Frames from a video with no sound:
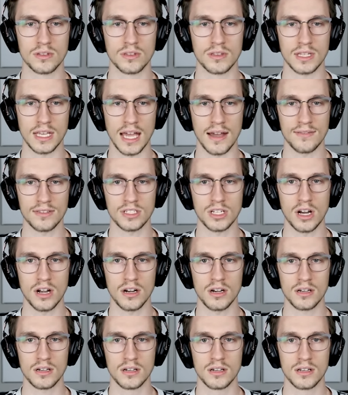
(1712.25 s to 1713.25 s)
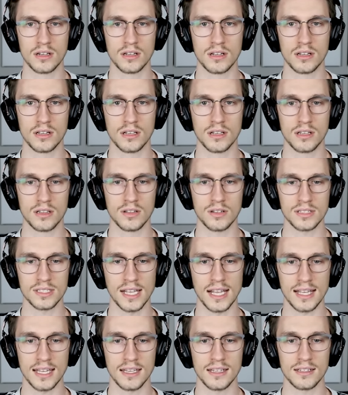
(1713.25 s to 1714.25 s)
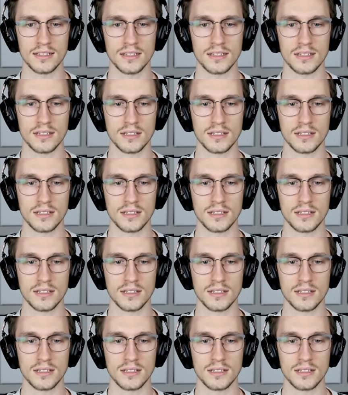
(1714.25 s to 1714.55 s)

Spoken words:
the avatar? Looks like it.